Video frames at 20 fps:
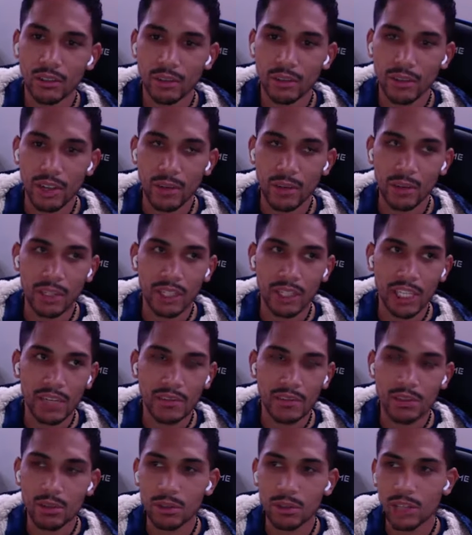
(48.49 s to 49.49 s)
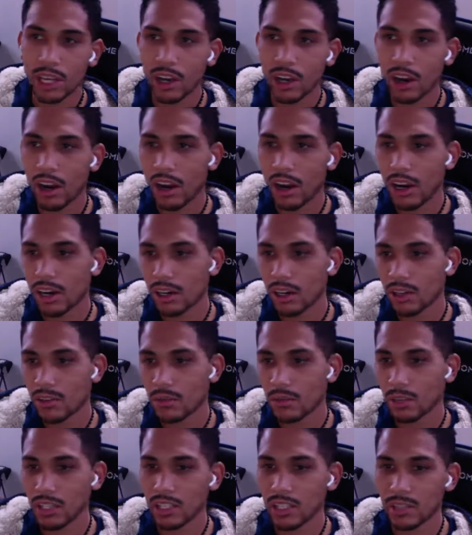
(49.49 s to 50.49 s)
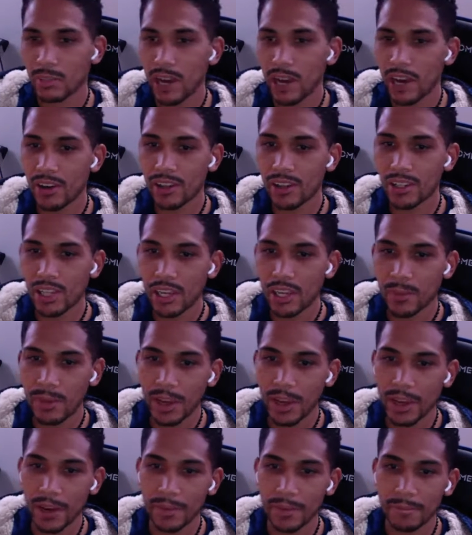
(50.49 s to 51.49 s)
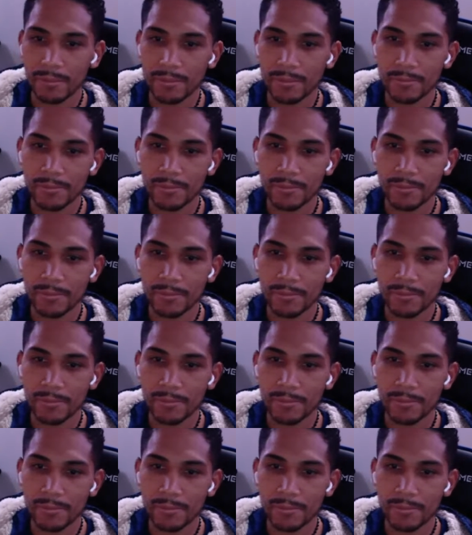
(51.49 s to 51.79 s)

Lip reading: their beliefs, who they are, what inspires them, and